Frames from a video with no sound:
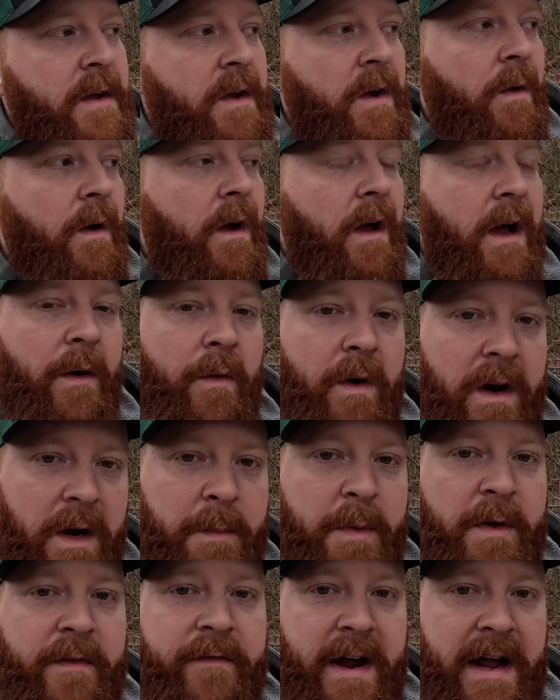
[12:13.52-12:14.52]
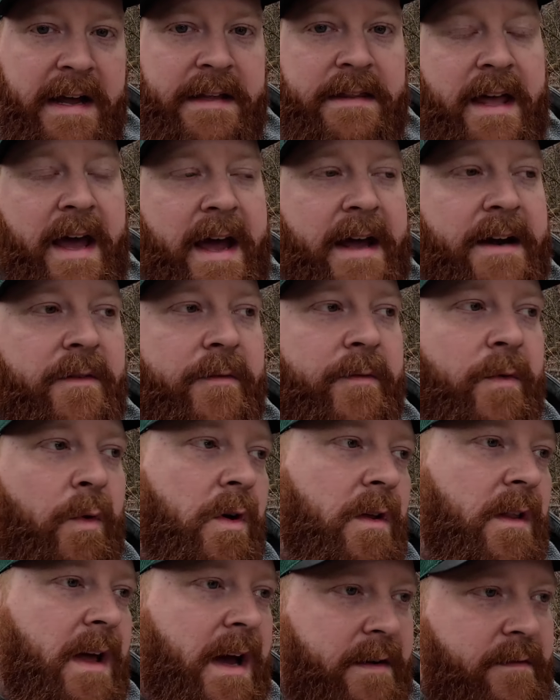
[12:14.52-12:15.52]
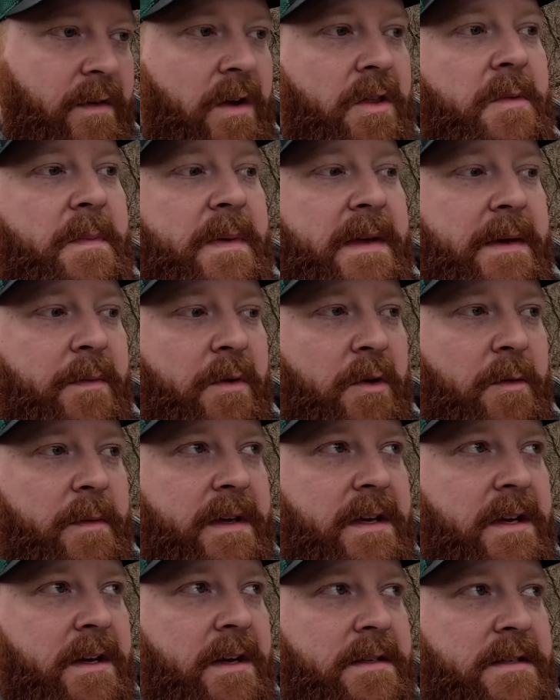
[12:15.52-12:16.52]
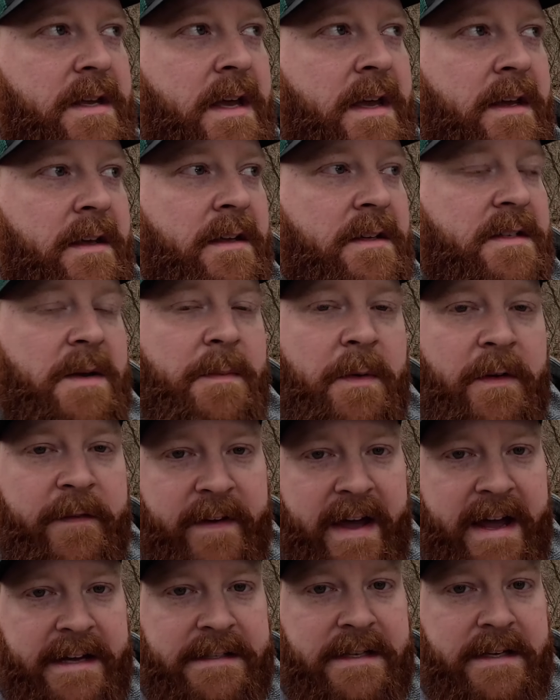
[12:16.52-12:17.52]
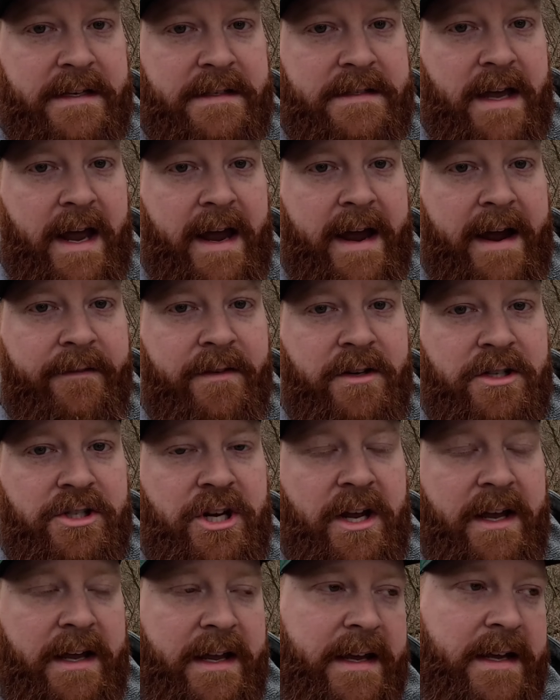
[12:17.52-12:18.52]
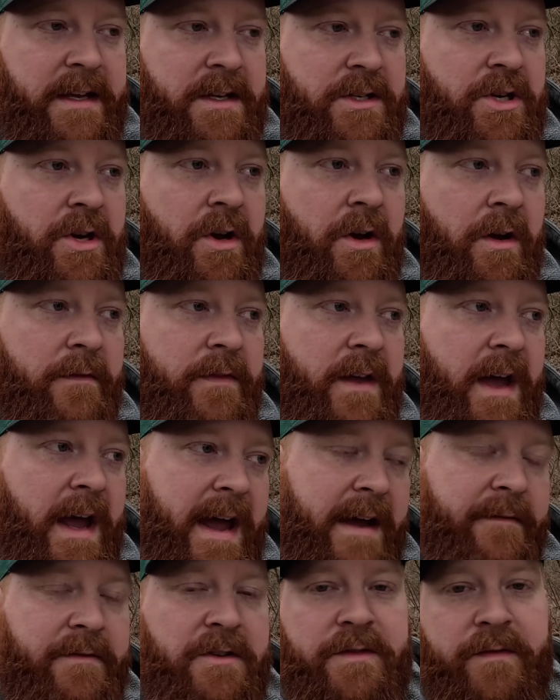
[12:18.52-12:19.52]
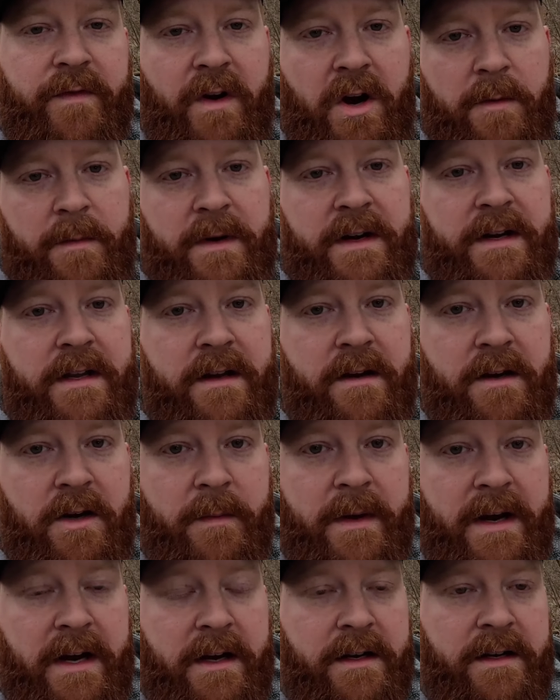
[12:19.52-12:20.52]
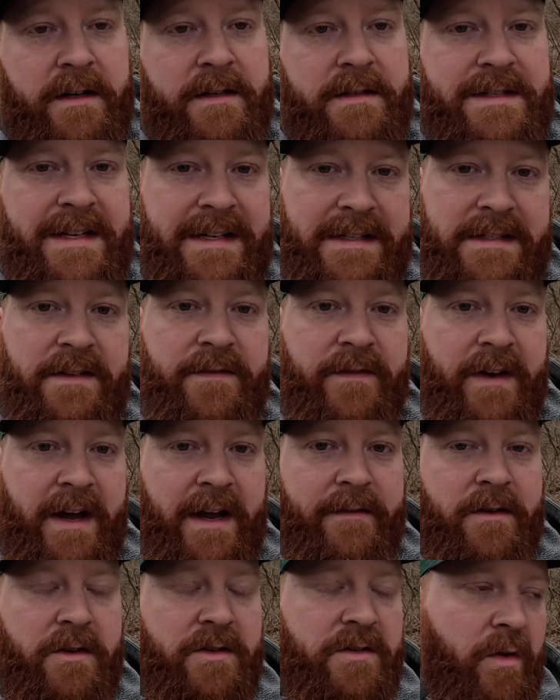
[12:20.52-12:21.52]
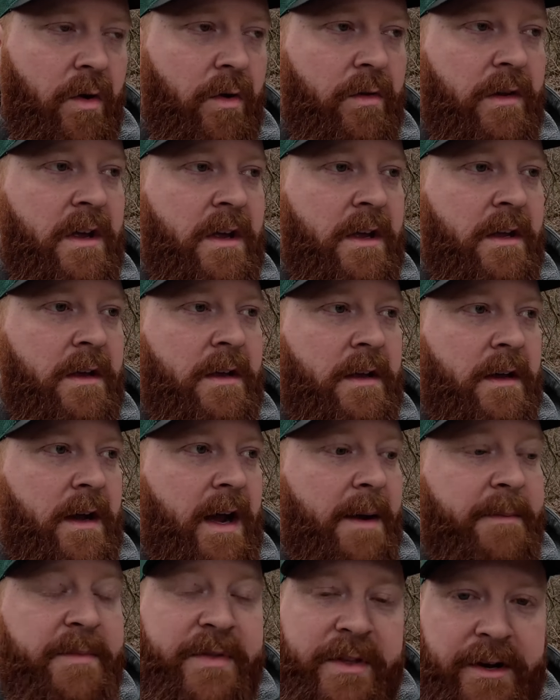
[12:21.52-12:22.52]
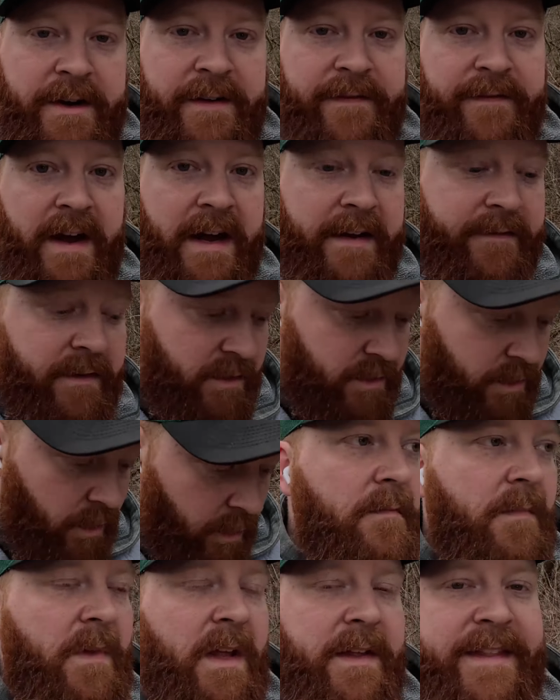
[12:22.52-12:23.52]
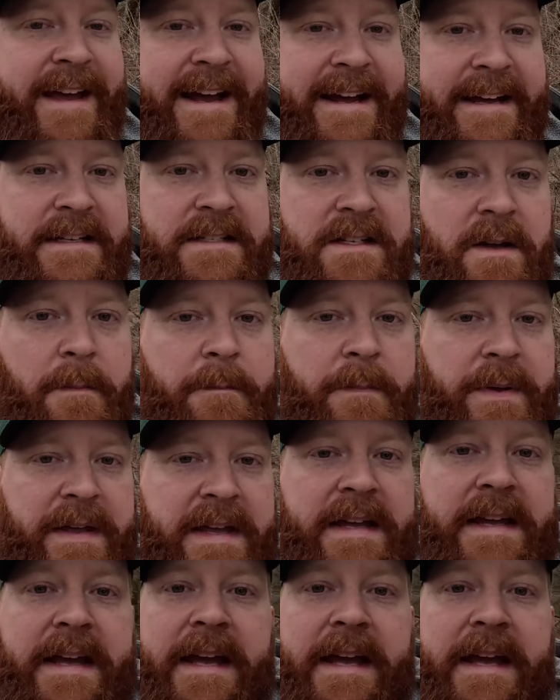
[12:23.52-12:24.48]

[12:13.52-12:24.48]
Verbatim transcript: Well, I want to provide that for a lot of other people because the simple fact is the average age of the average farmer here in America is 65 years old. I'm 35 years old. That is a big